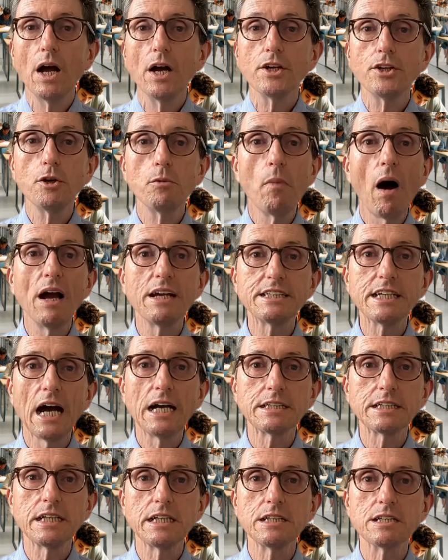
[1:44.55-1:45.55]
You might
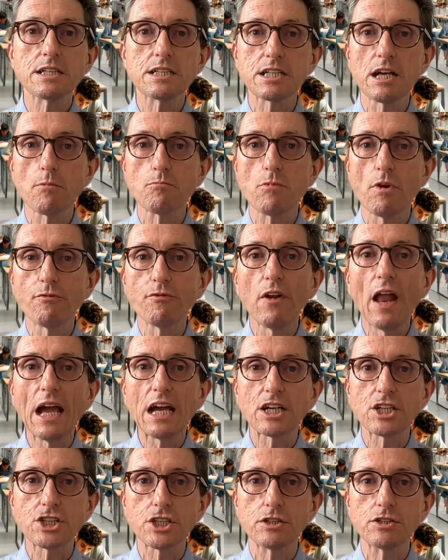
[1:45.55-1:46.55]
add in some
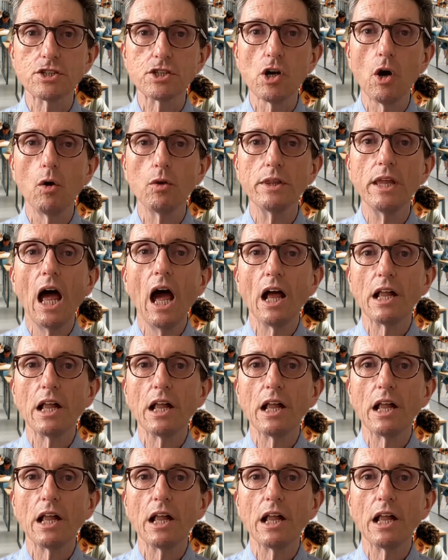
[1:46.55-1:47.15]
reflections on